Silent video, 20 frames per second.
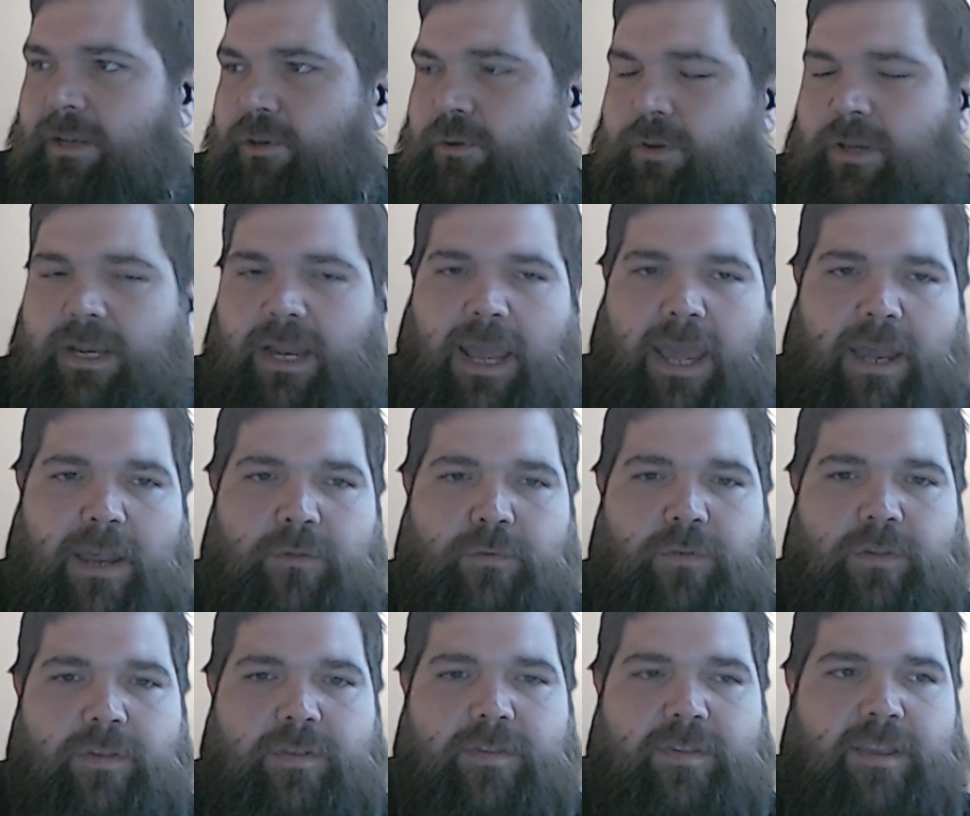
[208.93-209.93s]
You can
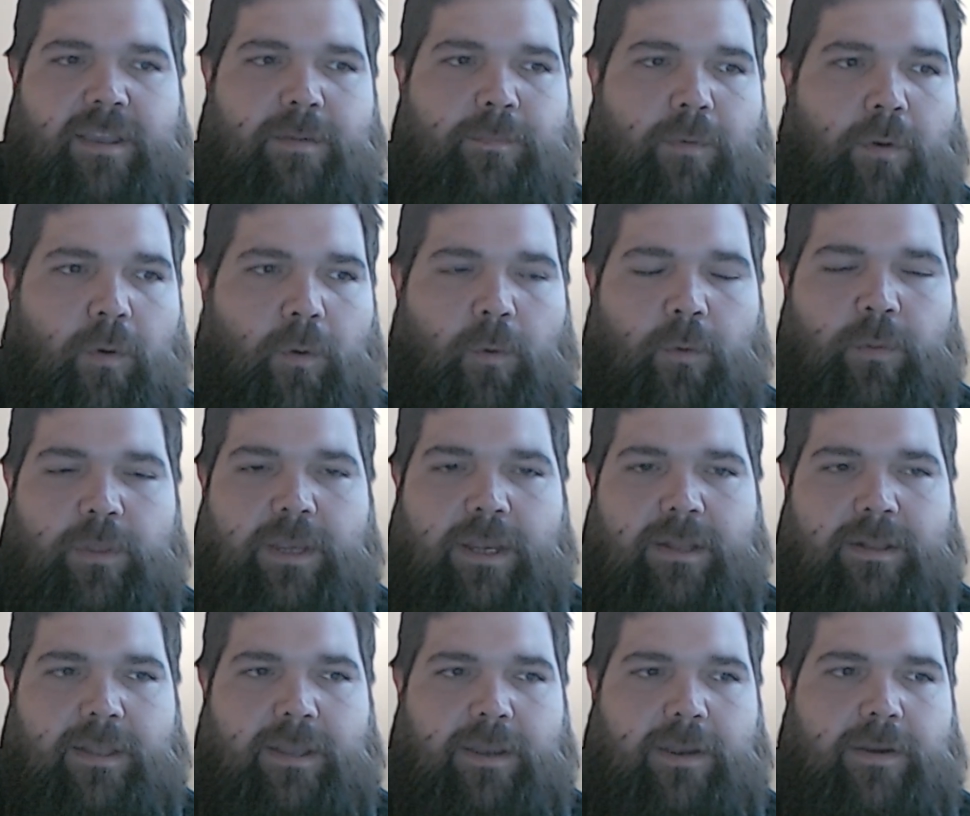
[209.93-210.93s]
actually see him holding
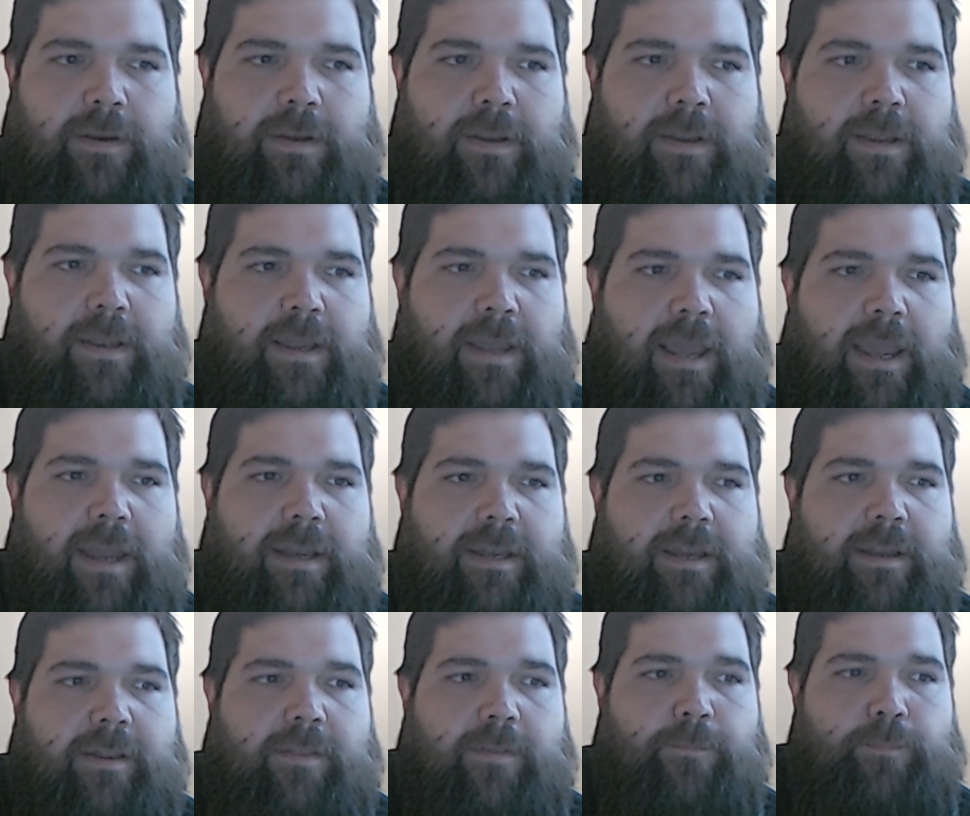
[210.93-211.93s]
it there, and
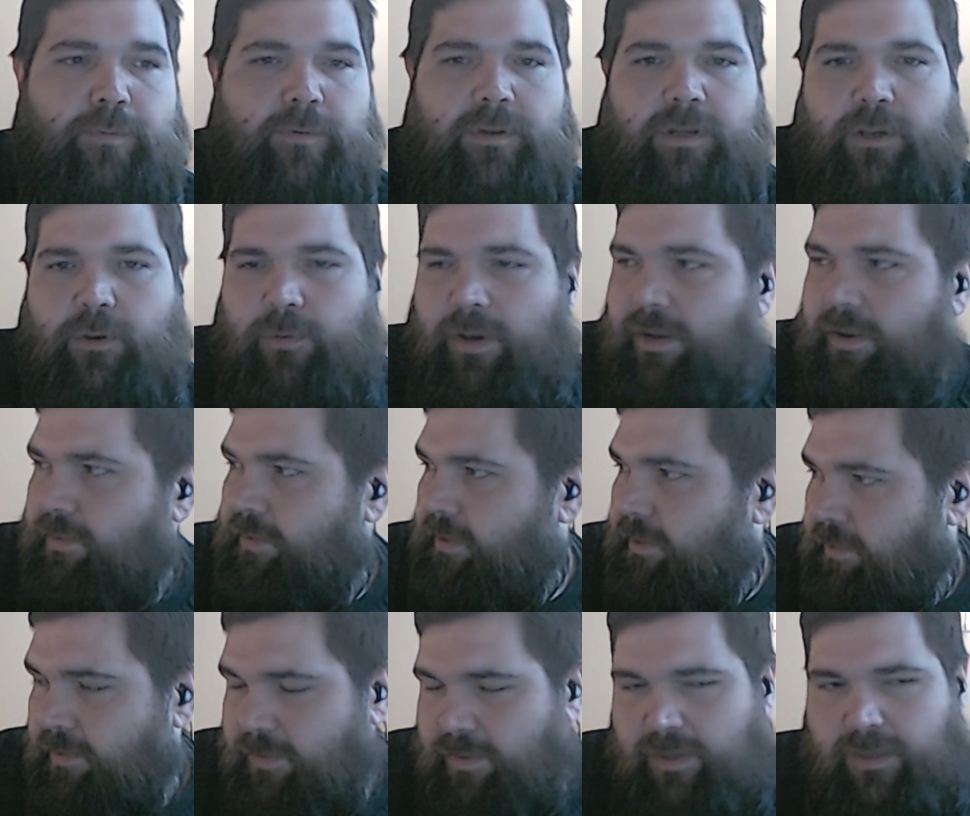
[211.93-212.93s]
it's pretty crazy to
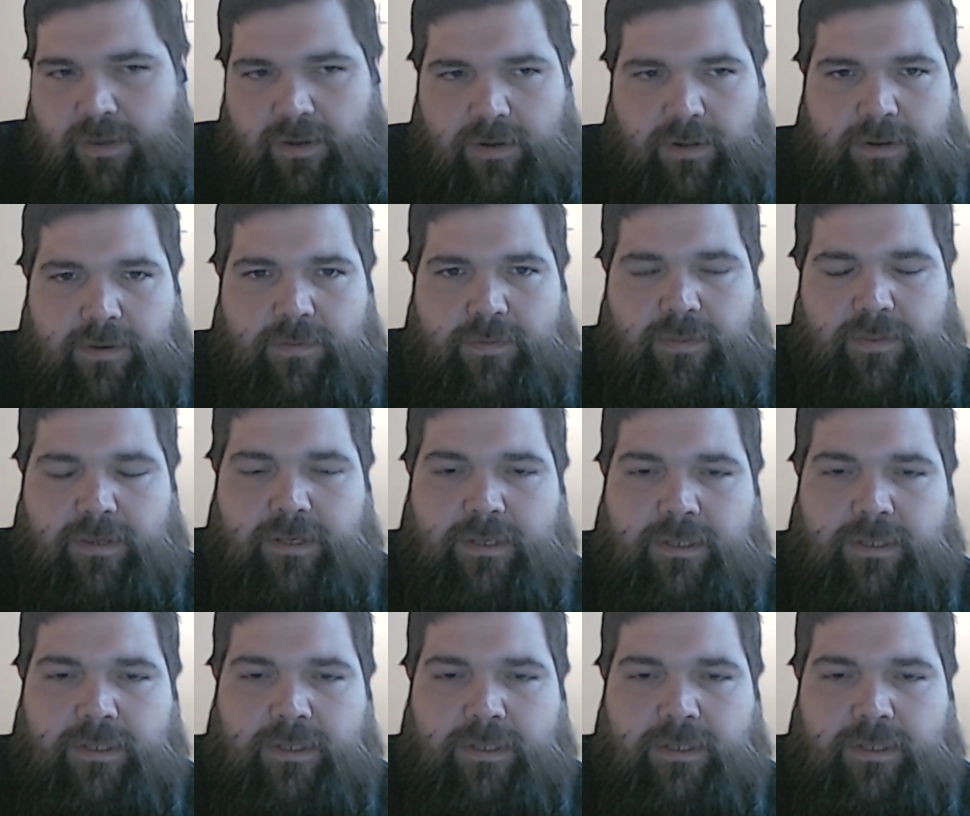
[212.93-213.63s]
see, honestly.